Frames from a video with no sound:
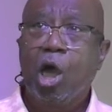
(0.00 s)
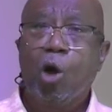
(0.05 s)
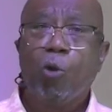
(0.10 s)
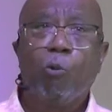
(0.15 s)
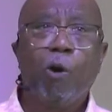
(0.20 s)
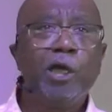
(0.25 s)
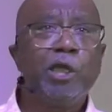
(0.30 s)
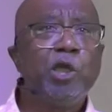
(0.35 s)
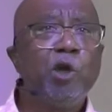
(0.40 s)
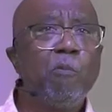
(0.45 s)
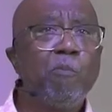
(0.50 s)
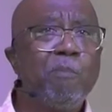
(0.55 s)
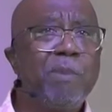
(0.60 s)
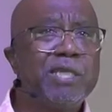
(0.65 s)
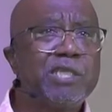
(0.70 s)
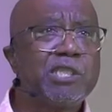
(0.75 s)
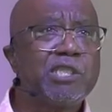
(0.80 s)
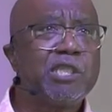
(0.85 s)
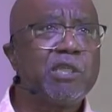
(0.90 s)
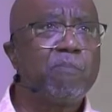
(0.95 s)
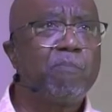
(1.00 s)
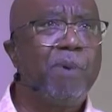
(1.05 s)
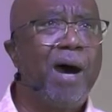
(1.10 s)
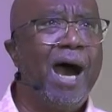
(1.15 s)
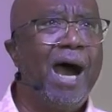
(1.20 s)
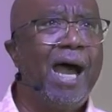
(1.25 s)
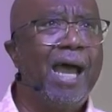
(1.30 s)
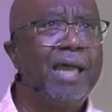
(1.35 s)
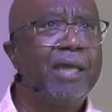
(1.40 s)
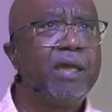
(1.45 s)
Well, you missed it
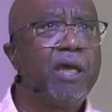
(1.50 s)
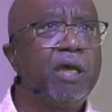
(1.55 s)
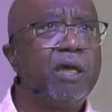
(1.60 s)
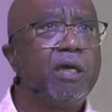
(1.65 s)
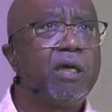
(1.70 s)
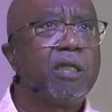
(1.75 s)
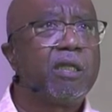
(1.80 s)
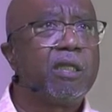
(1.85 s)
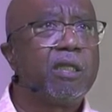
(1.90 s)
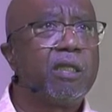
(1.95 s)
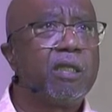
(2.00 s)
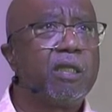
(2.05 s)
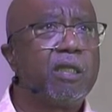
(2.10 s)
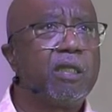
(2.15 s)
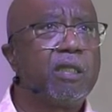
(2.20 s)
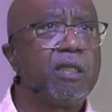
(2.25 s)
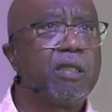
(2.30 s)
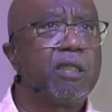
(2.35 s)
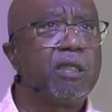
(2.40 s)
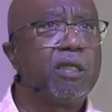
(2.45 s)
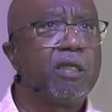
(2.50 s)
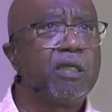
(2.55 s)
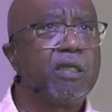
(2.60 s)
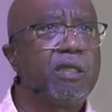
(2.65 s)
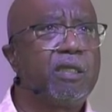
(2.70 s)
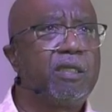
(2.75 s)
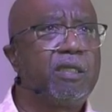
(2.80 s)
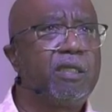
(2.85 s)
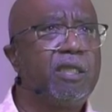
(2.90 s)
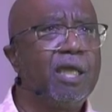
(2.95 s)
by
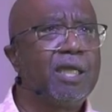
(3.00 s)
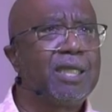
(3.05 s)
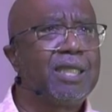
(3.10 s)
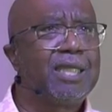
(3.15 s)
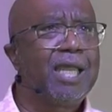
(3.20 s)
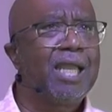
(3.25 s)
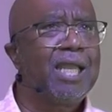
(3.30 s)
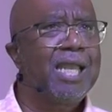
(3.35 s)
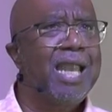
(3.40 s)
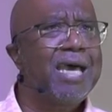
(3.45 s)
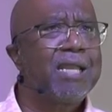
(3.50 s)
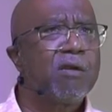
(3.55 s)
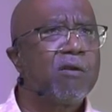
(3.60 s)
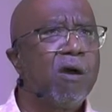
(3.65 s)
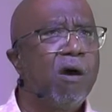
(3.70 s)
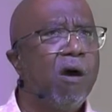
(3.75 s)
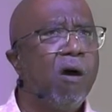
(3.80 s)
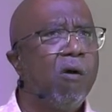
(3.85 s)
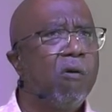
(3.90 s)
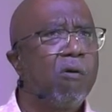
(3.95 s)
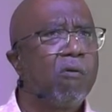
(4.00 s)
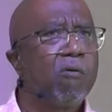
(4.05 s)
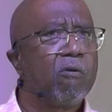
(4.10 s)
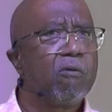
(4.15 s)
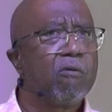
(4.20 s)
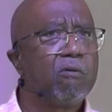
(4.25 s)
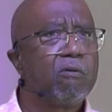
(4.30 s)
the, the letter O.